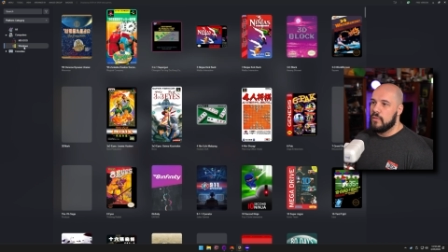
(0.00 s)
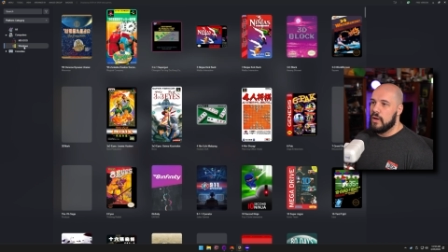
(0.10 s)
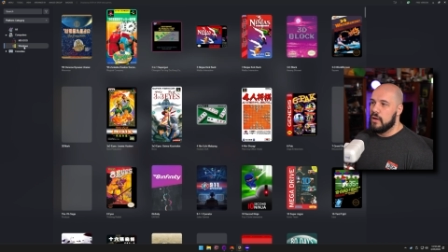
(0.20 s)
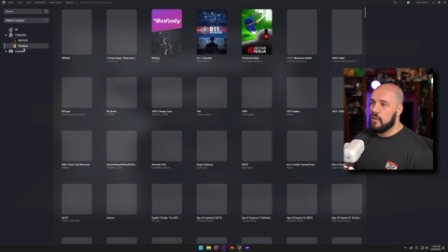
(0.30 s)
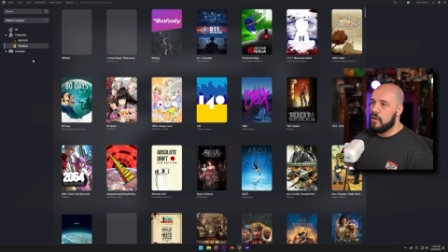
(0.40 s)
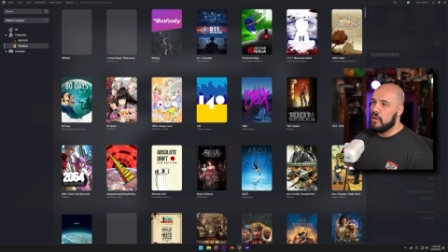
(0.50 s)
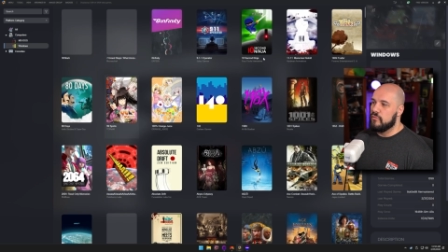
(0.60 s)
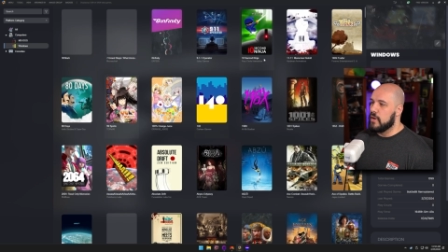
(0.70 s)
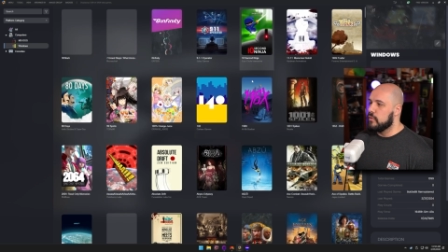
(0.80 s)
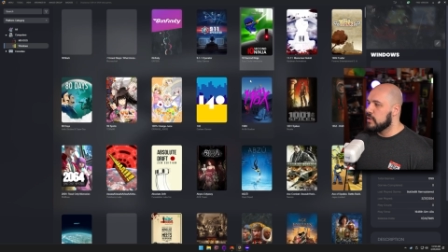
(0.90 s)
uh, all of
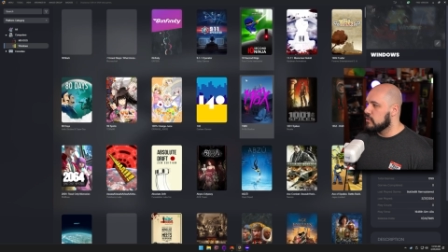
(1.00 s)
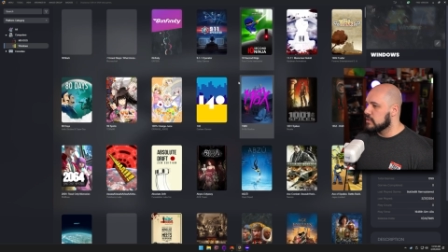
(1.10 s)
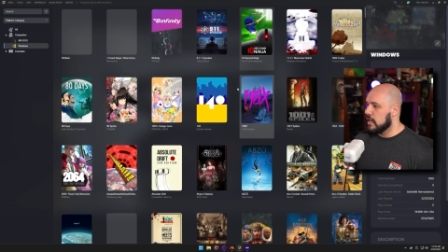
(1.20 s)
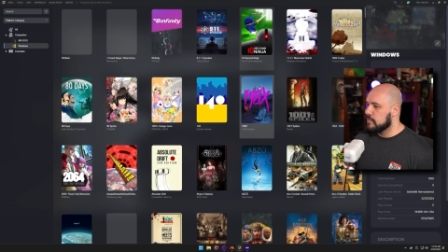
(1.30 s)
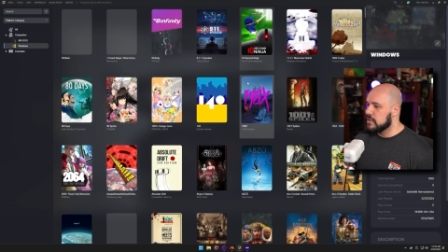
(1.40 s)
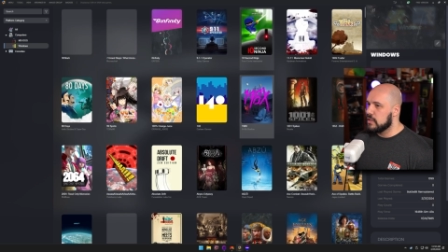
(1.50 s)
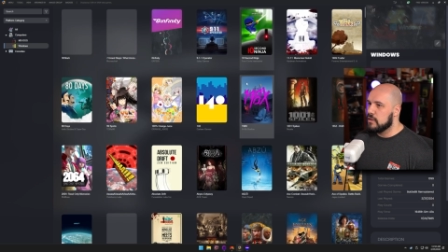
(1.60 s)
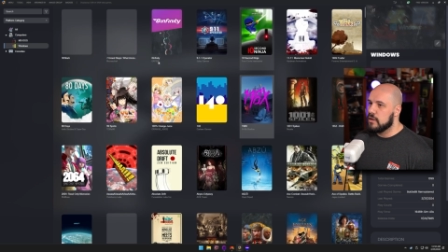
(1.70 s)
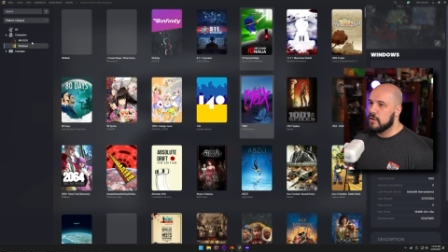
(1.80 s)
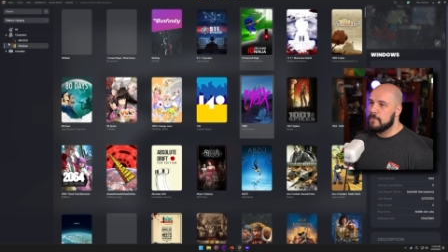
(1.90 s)
my Windows games
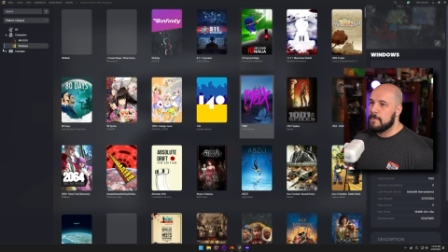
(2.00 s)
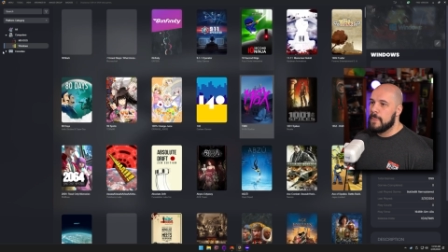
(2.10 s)
here,